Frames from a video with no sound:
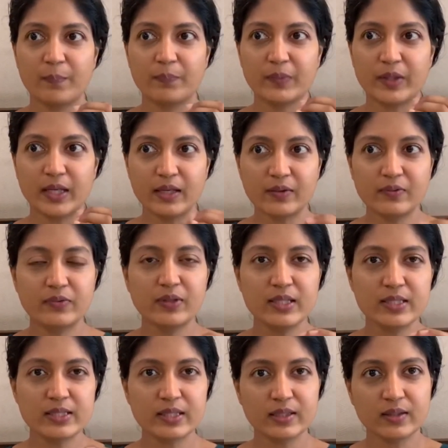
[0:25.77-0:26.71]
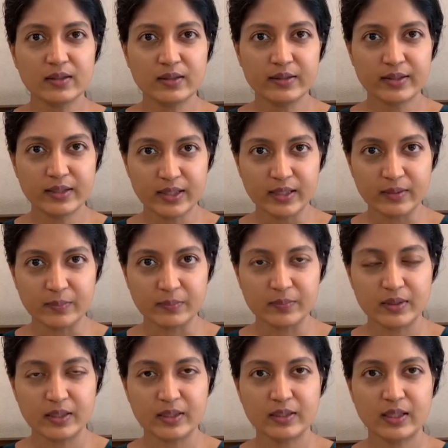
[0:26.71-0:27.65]
Every single time
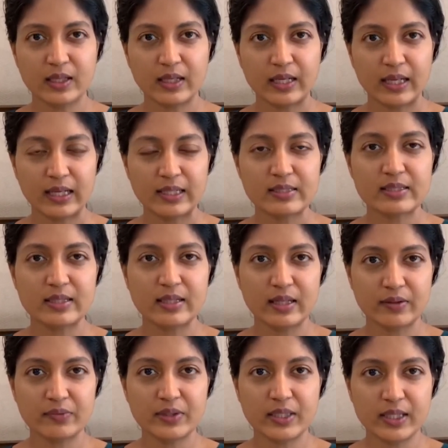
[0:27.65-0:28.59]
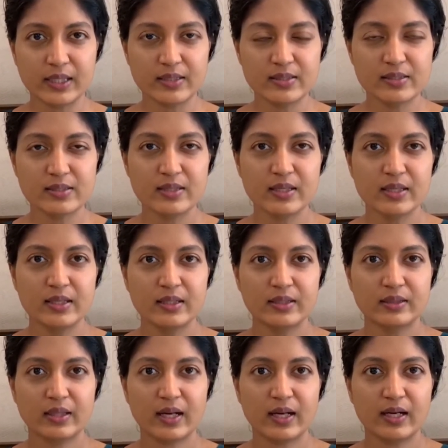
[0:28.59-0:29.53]
in the last 11 days
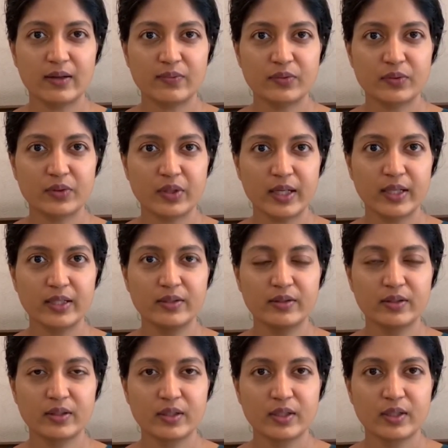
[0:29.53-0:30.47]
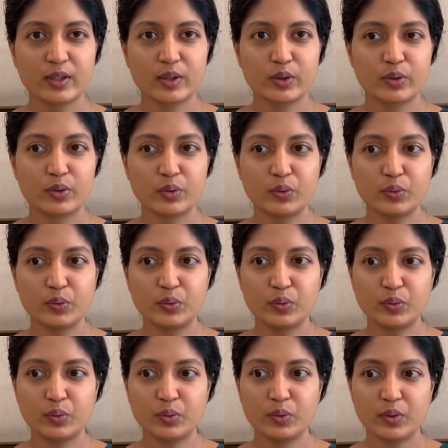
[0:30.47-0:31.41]
that I have tried
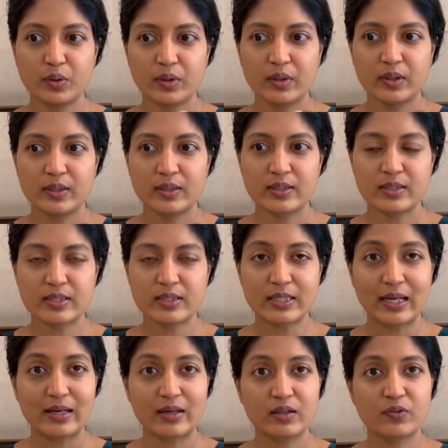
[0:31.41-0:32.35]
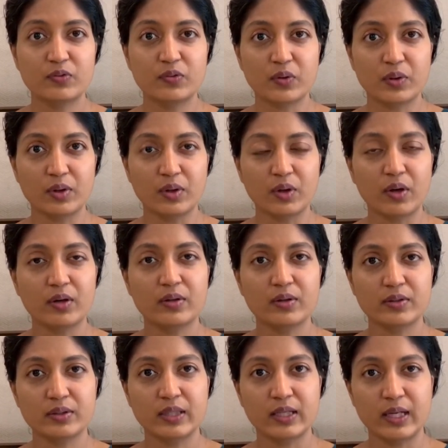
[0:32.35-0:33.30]
to stand for longer
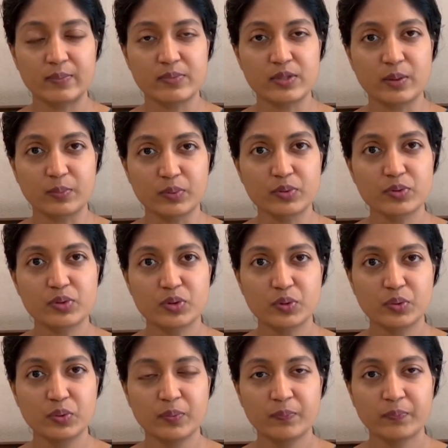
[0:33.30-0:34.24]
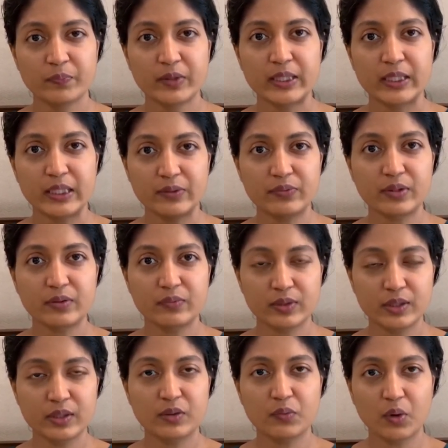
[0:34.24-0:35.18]
than I'm supposed to, even
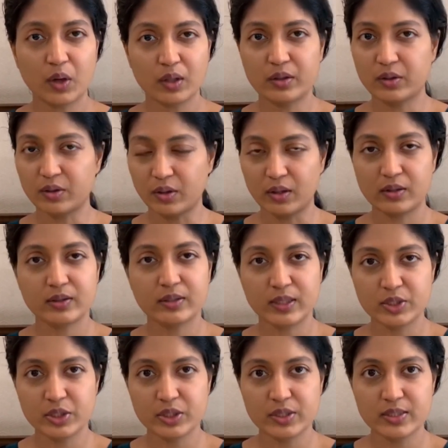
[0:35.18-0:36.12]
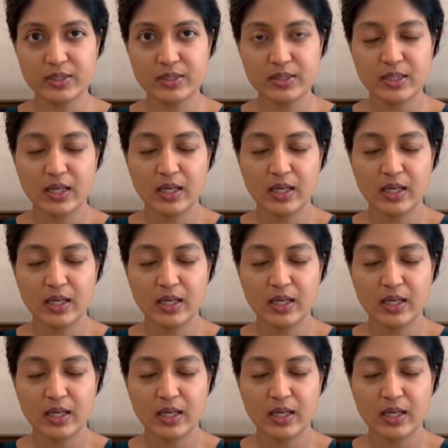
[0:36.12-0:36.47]
with the walker or crutches,